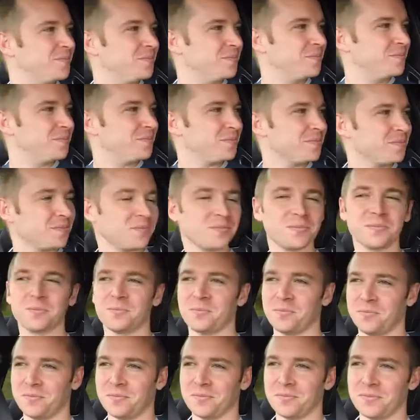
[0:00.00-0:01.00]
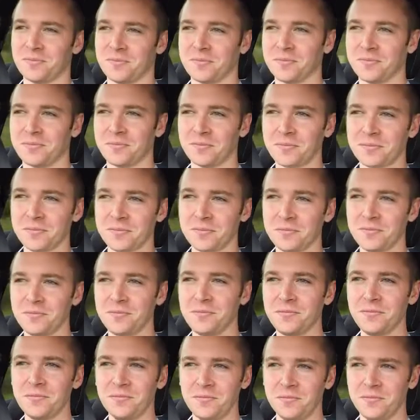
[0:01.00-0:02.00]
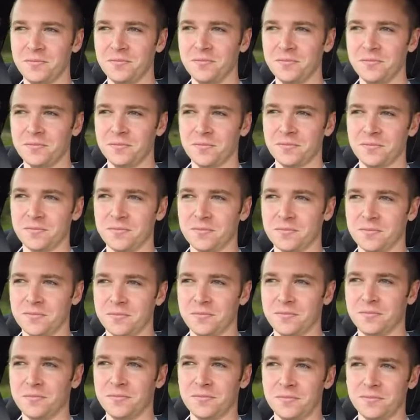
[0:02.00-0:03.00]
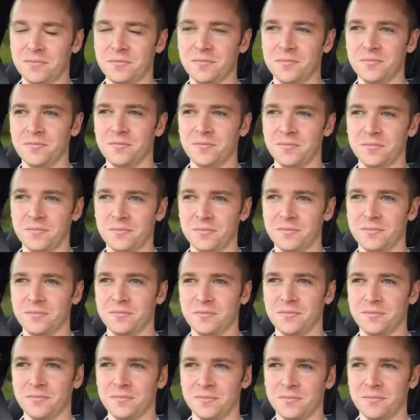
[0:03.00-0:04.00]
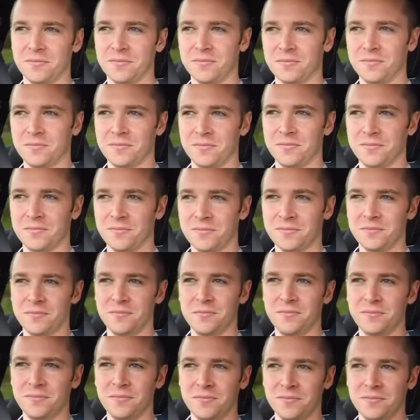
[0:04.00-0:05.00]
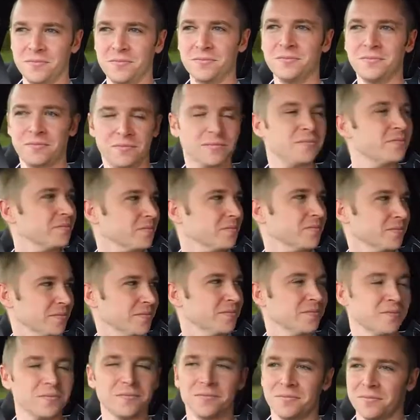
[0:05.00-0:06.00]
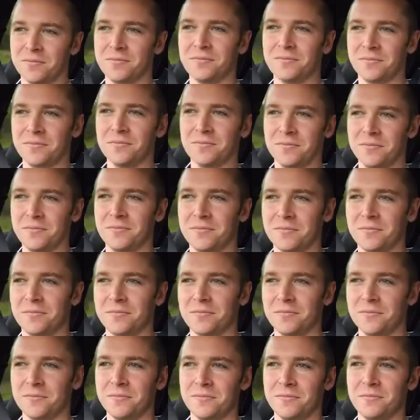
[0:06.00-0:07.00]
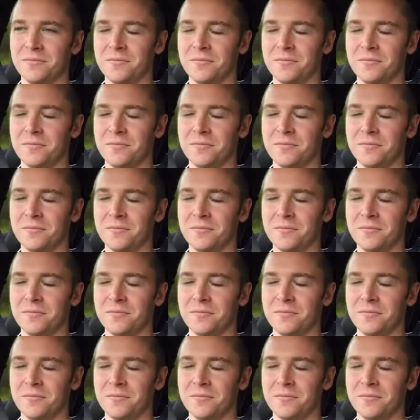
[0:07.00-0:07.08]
(silent)